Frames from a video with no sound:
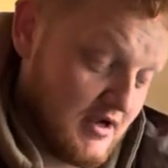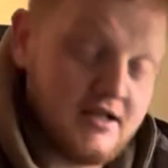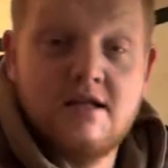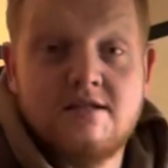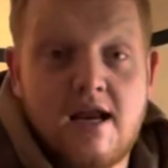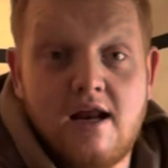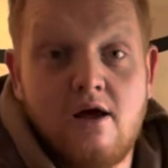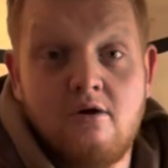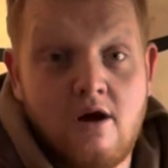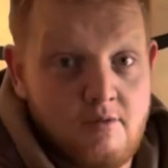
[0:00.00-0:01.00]
I didn't today
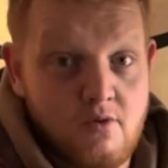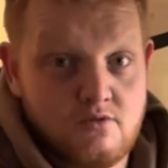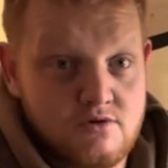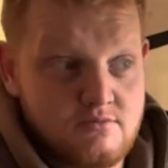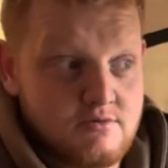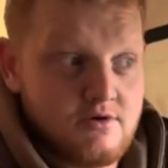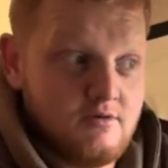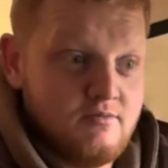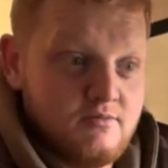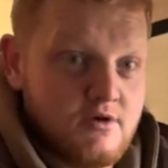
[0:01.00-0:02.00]
though. I only bought two